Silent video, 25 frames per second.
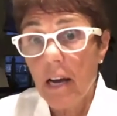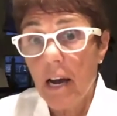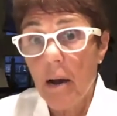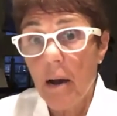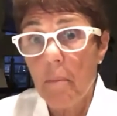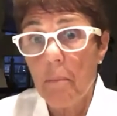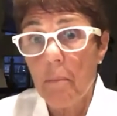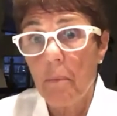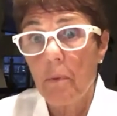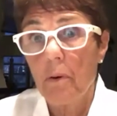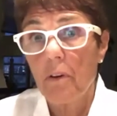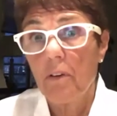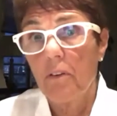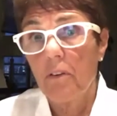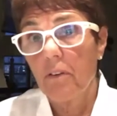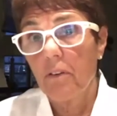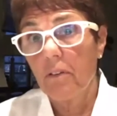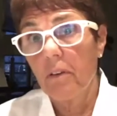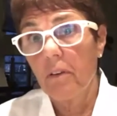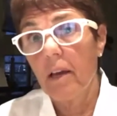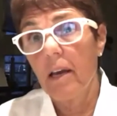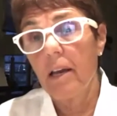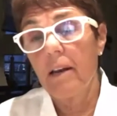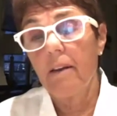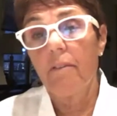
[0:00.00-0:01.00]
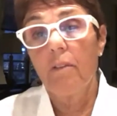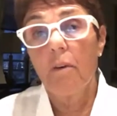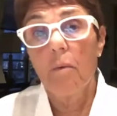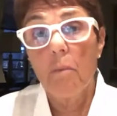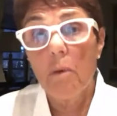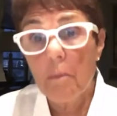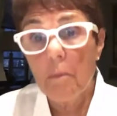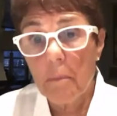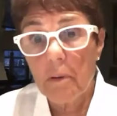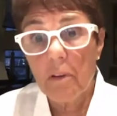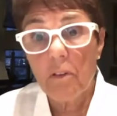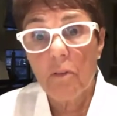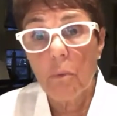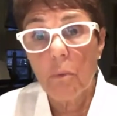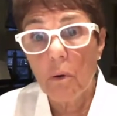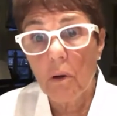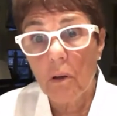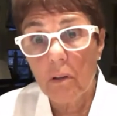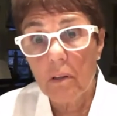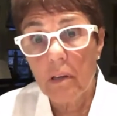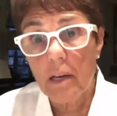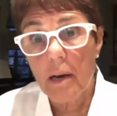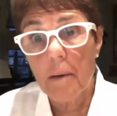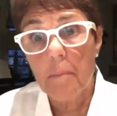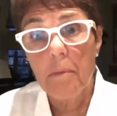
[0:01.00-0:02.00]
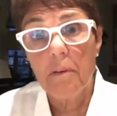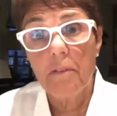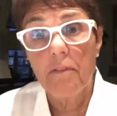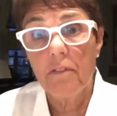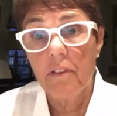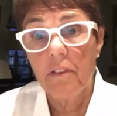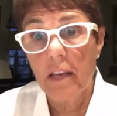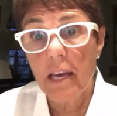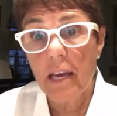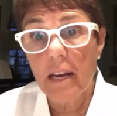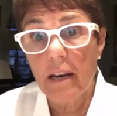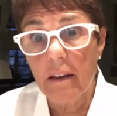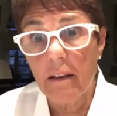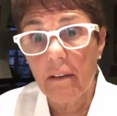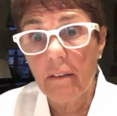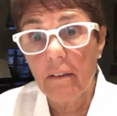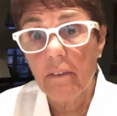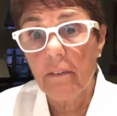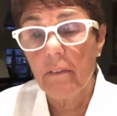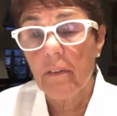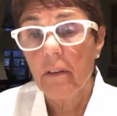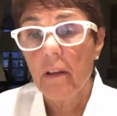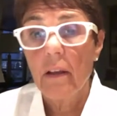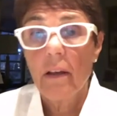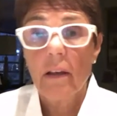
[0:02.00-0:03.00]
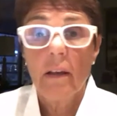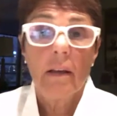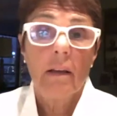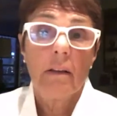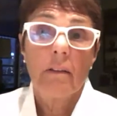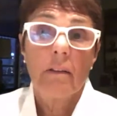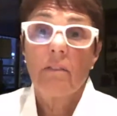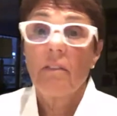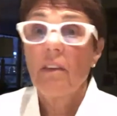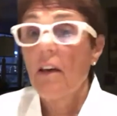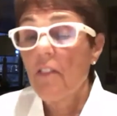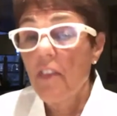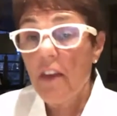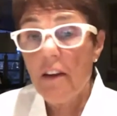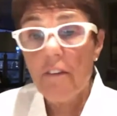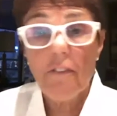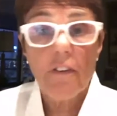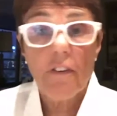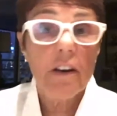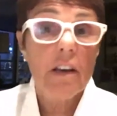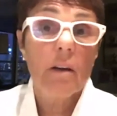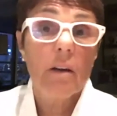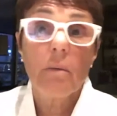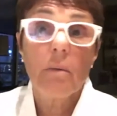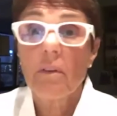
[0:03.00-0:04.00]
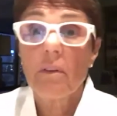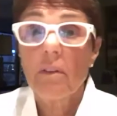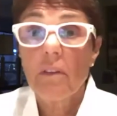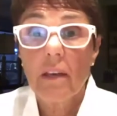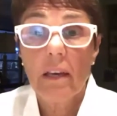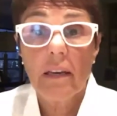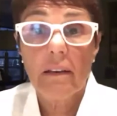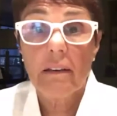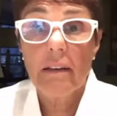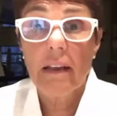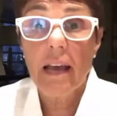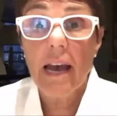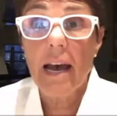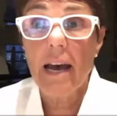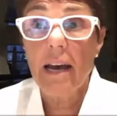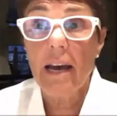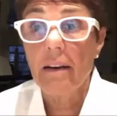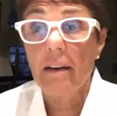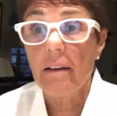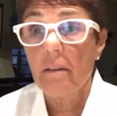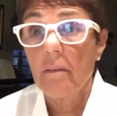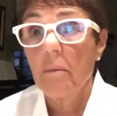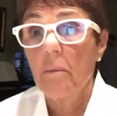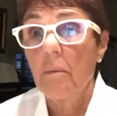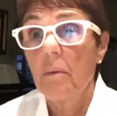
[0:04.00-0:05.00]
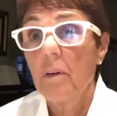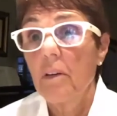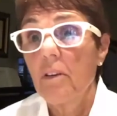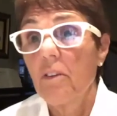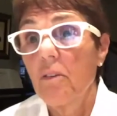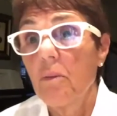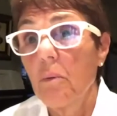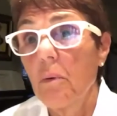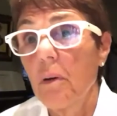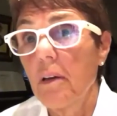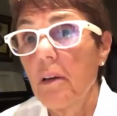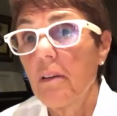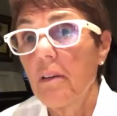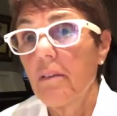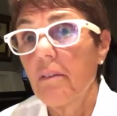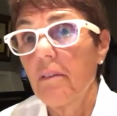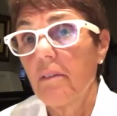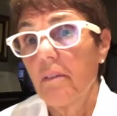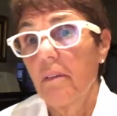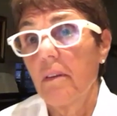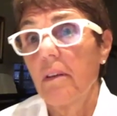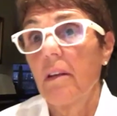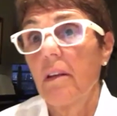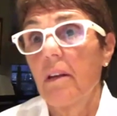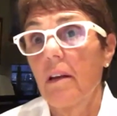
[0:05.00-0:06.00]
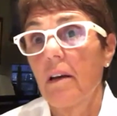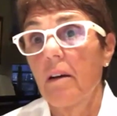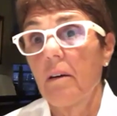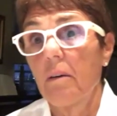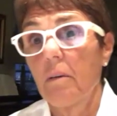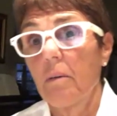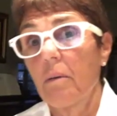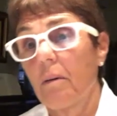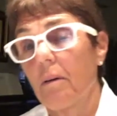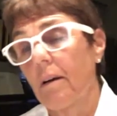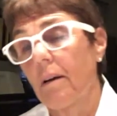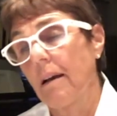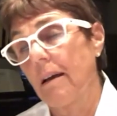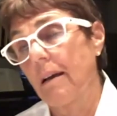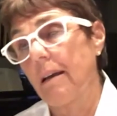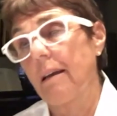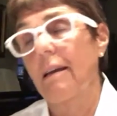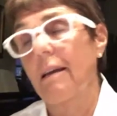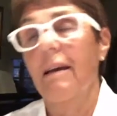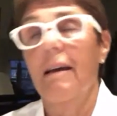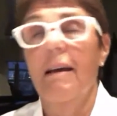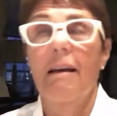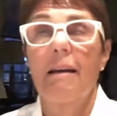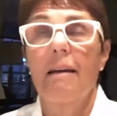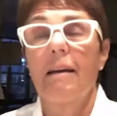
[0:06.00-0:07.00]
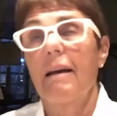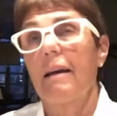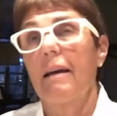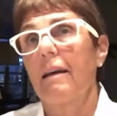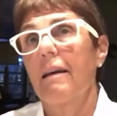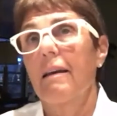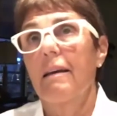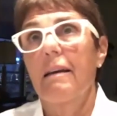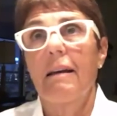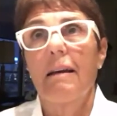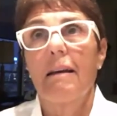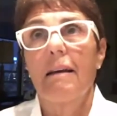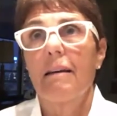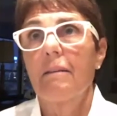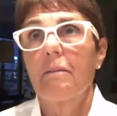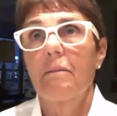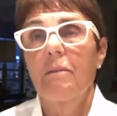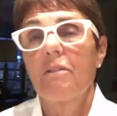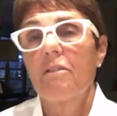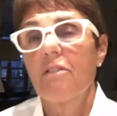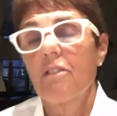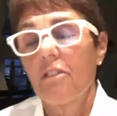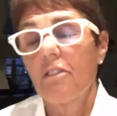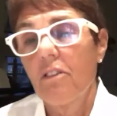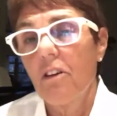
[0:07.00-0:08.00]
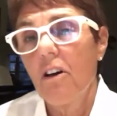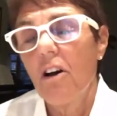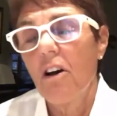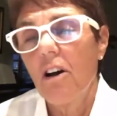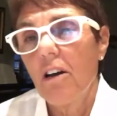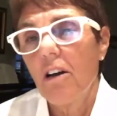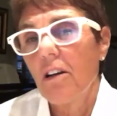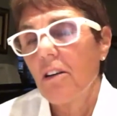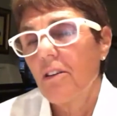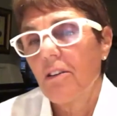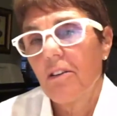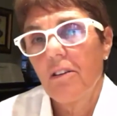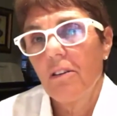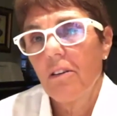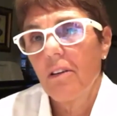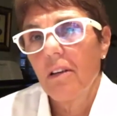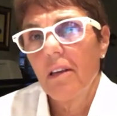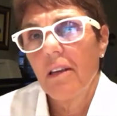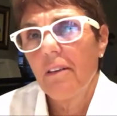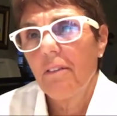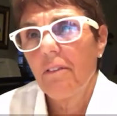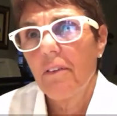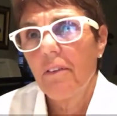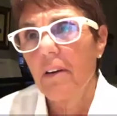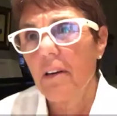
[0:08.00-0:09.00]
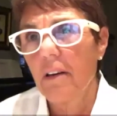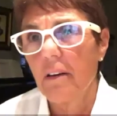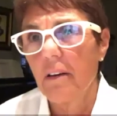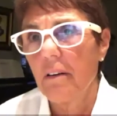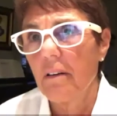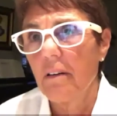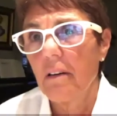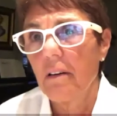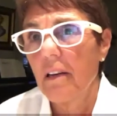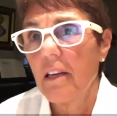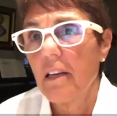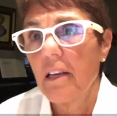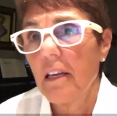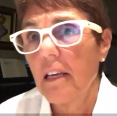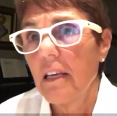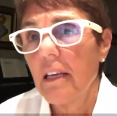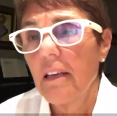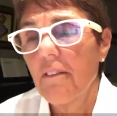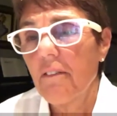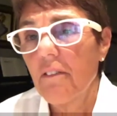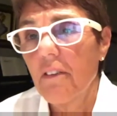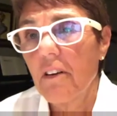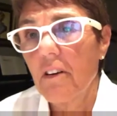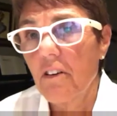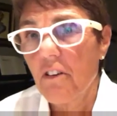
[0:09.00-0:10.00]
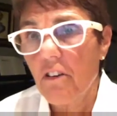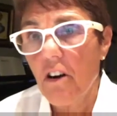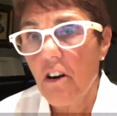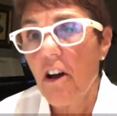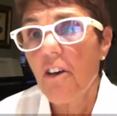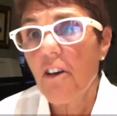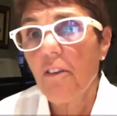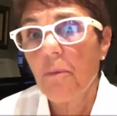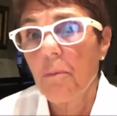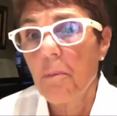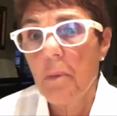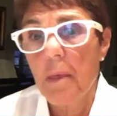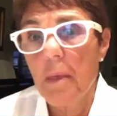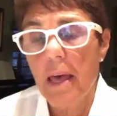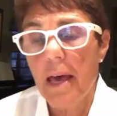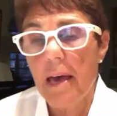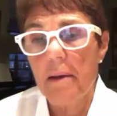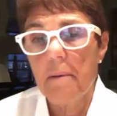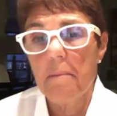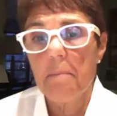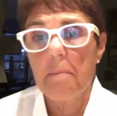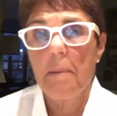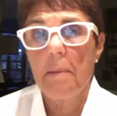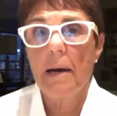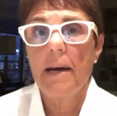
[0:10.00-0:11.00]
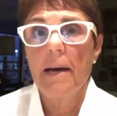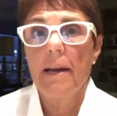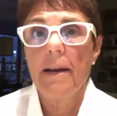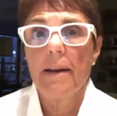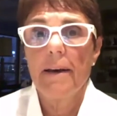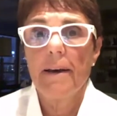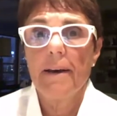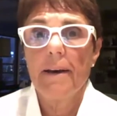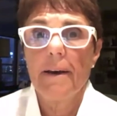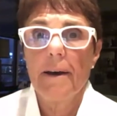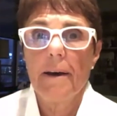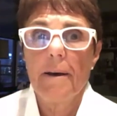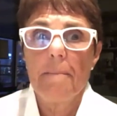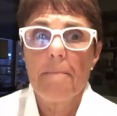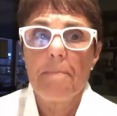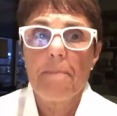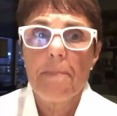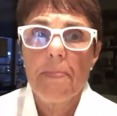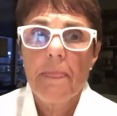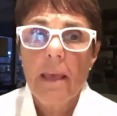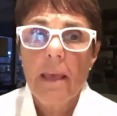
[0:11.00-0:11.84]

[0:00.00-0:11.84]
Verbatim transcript: Cup, which is kind of the Women's World Cup of tennis, South Africa was kicked out, which was, you know, it was just hard to even even grasp that. But um,